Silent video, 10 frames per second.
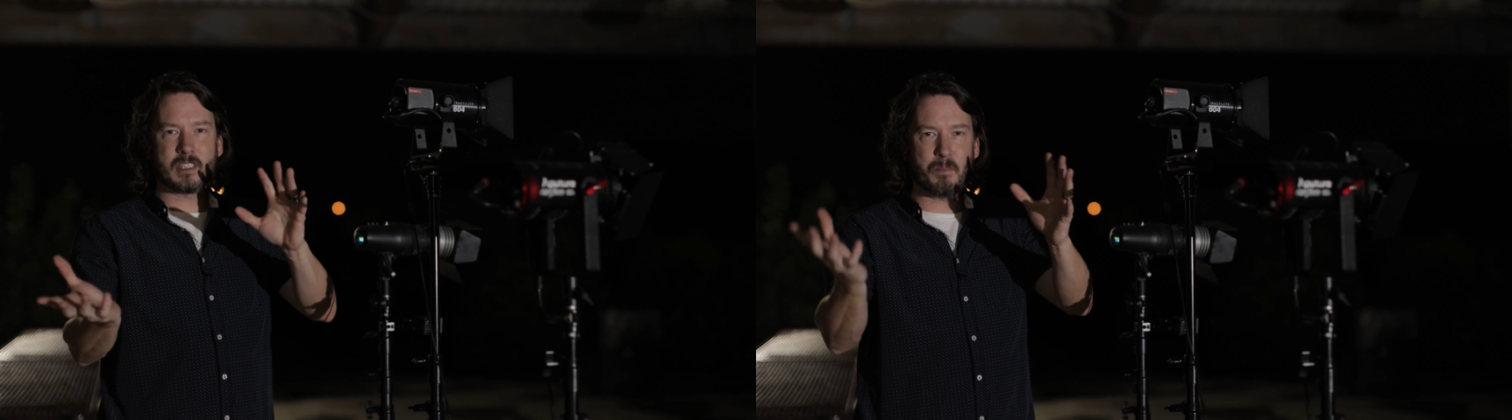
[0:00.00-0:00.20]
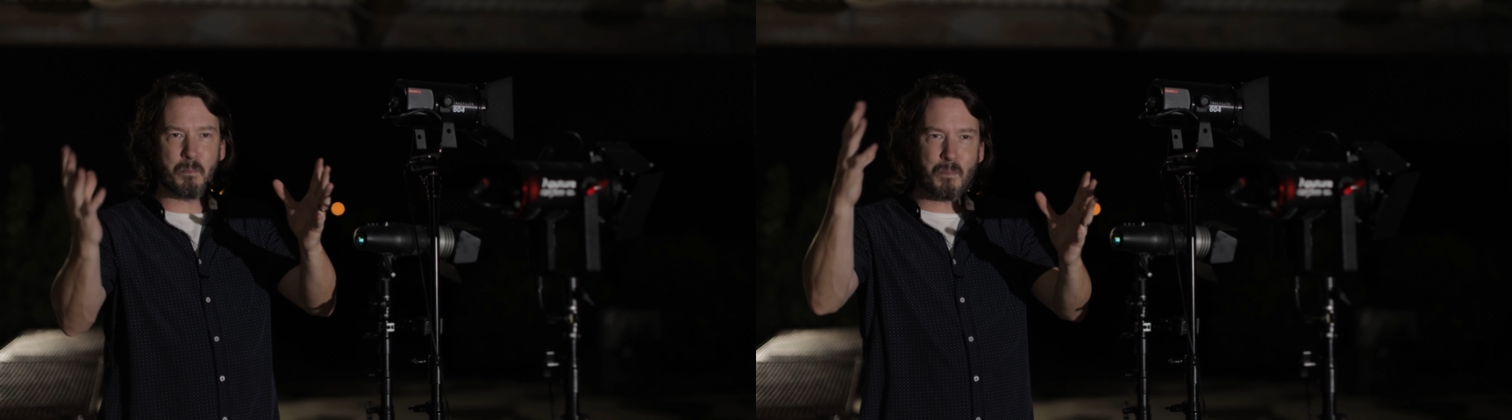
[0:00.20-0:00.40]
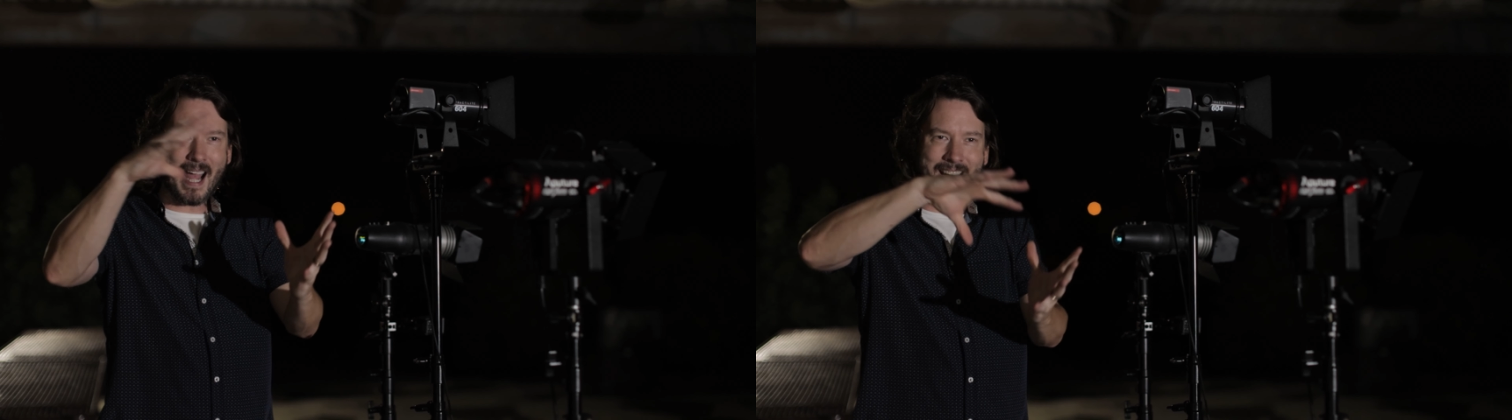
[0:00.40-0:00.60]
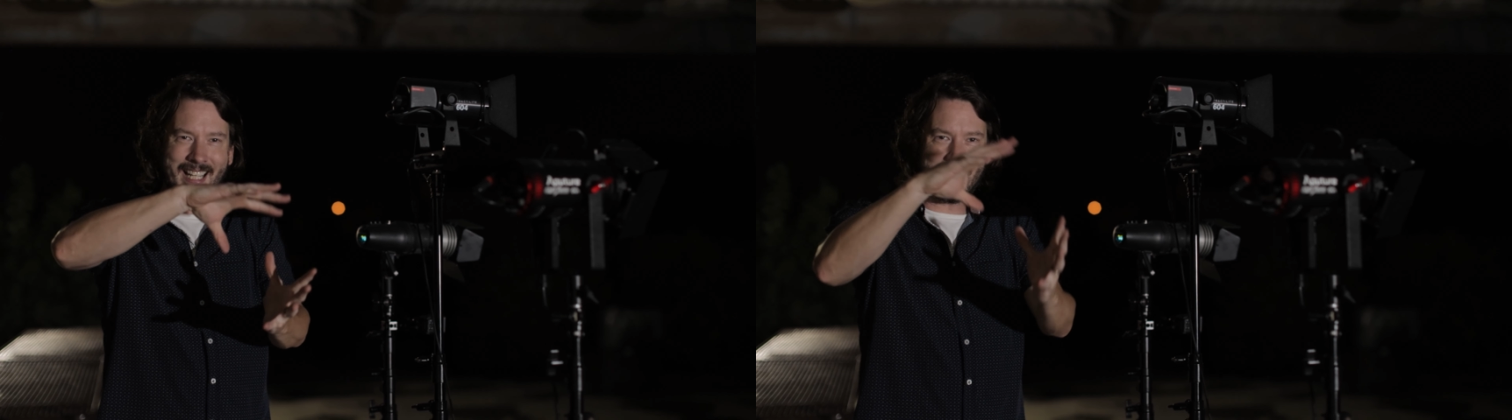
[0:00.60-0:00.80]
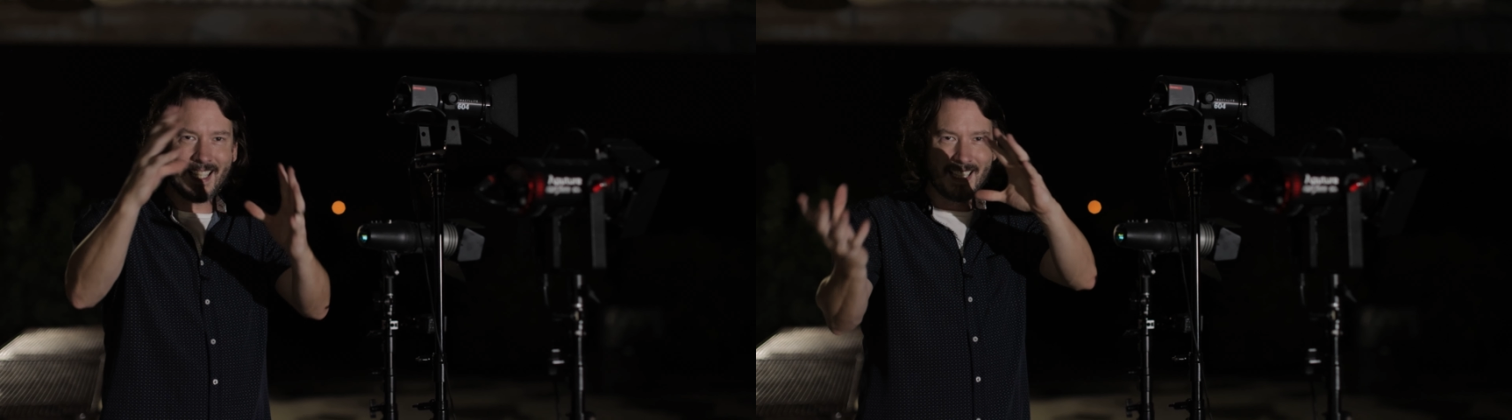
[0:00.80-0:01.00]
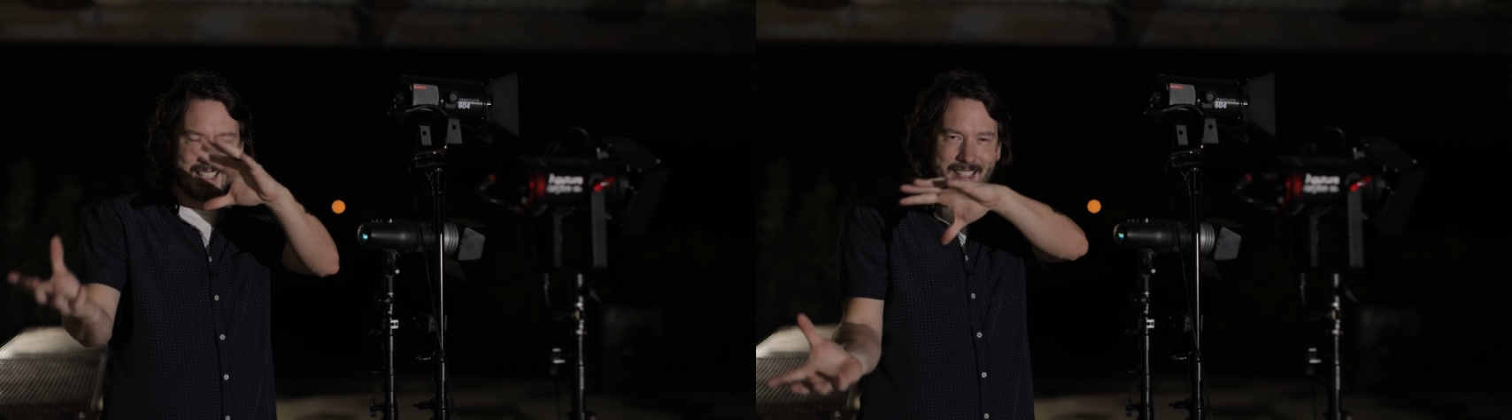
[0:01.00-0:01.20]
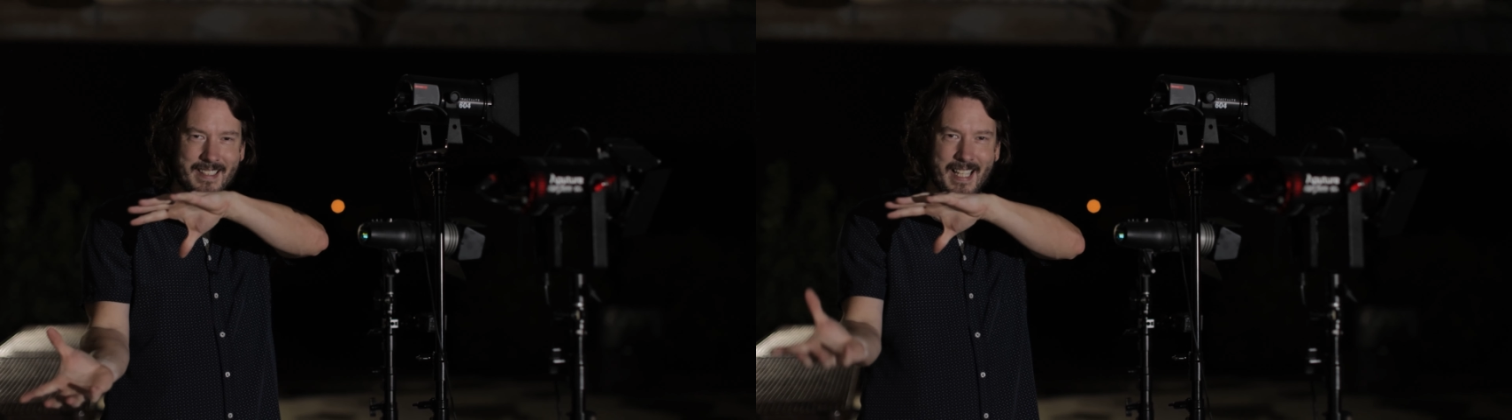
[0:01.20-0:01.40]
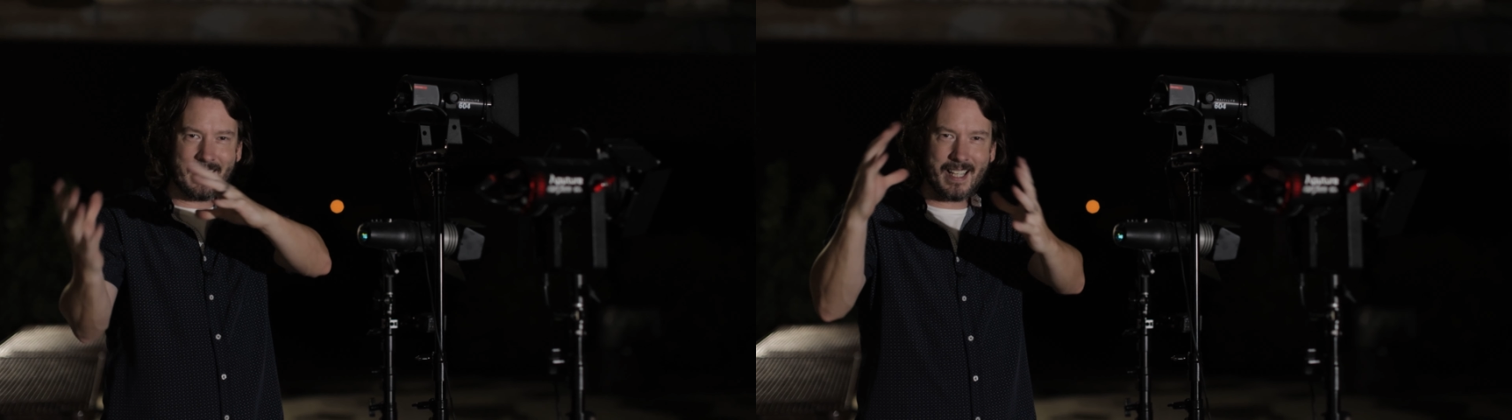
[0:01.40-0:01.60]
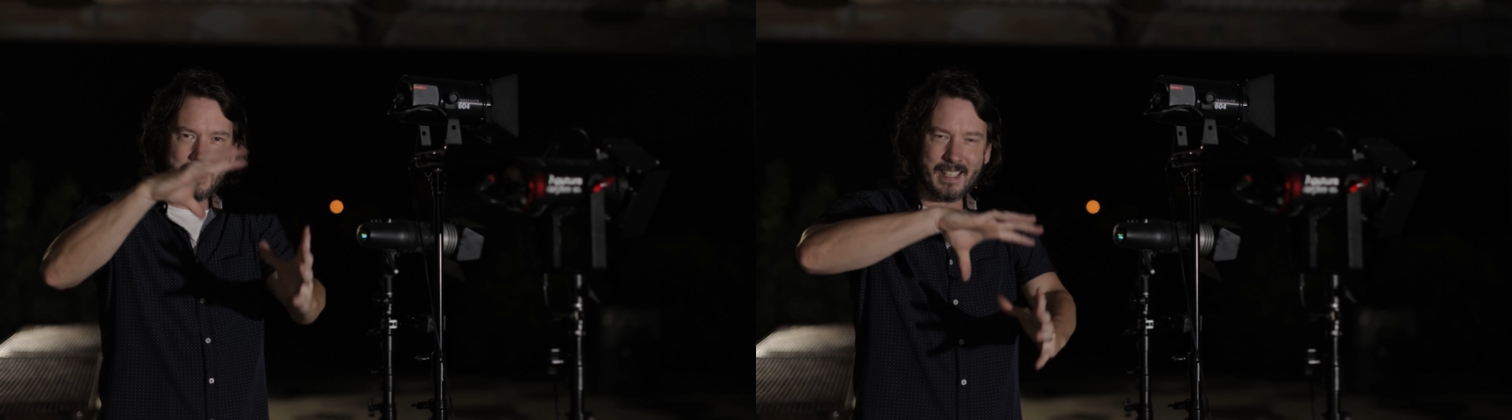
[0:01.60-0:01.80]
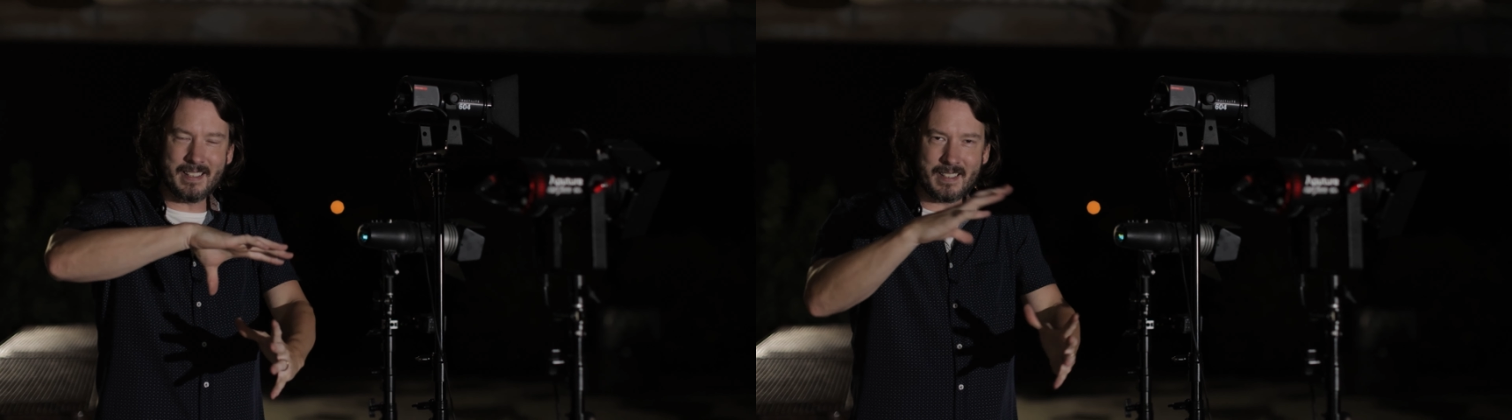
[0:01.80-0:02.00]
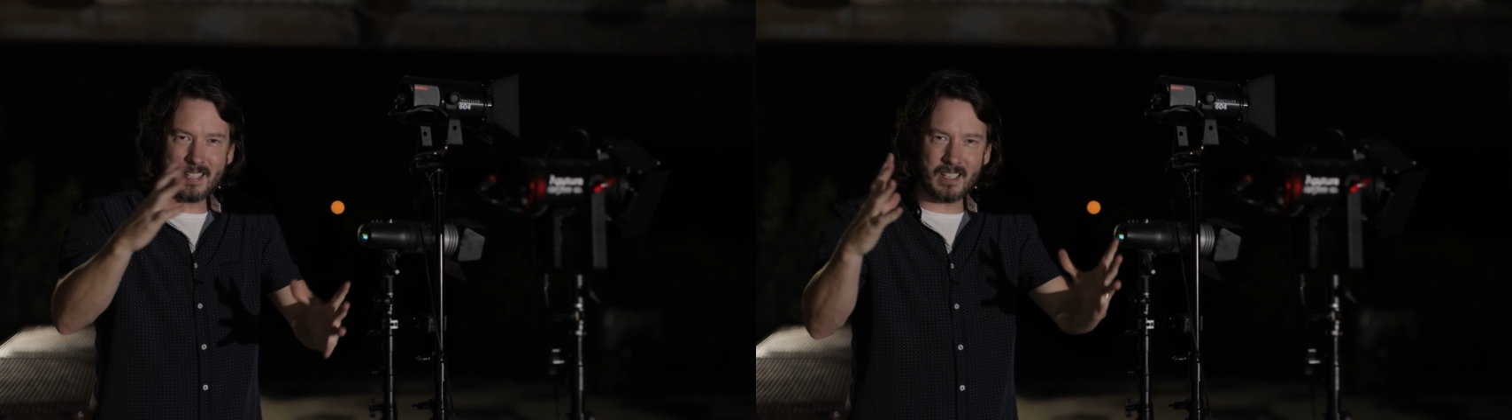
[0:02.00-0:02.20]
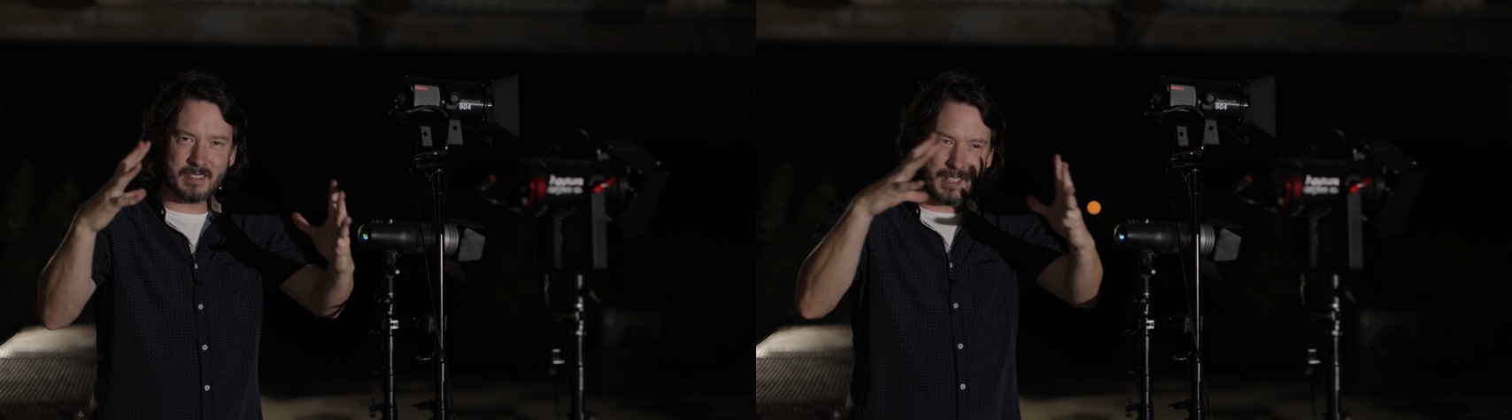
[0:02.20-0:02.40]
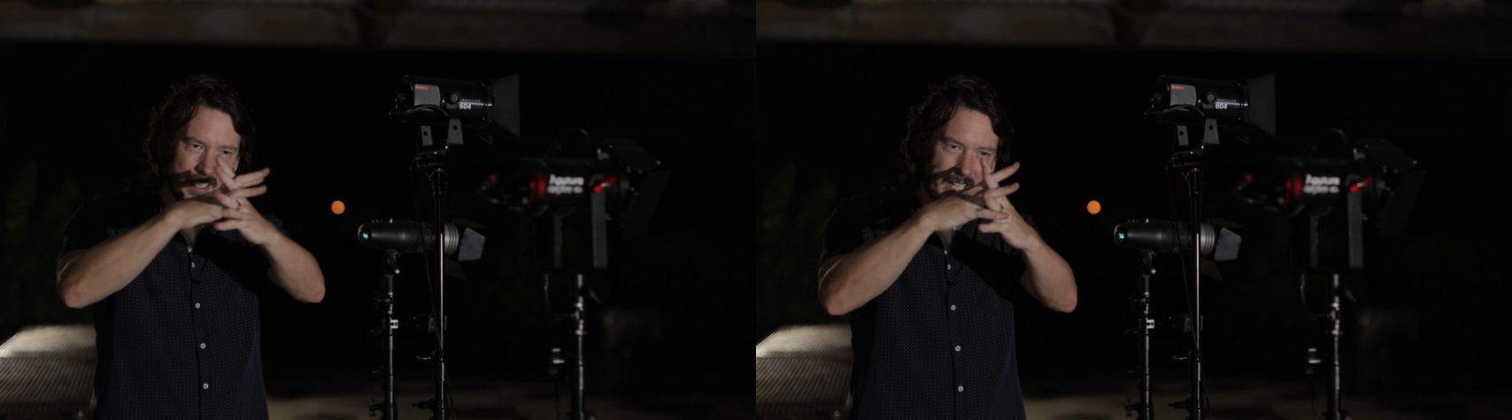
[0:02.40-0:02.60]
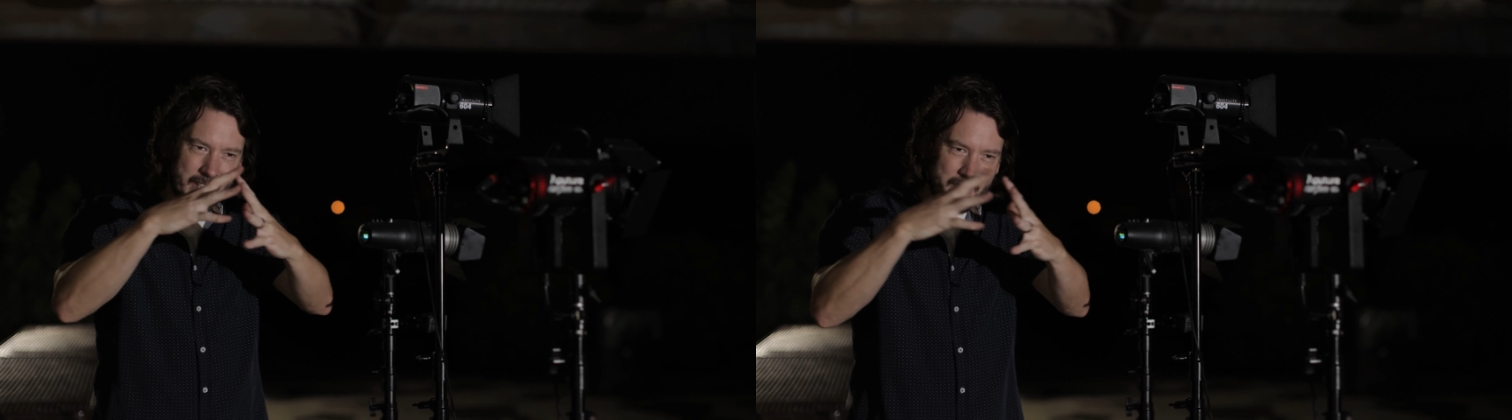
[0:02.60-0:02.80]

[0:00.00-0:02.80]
just combining the daylight and the tungsten light